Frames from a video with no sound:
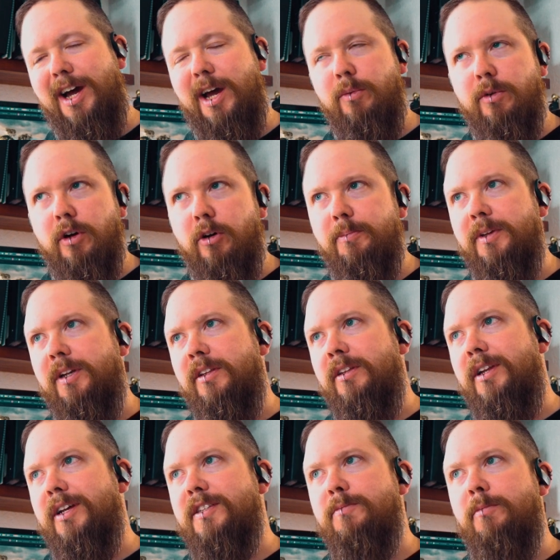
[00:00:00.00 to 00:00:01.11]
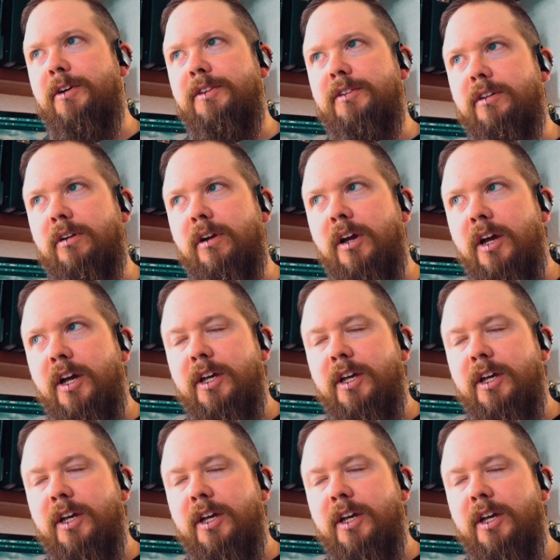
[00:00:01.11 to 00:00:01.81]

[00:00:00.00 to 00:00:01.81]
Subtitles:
I would hope that in the next month here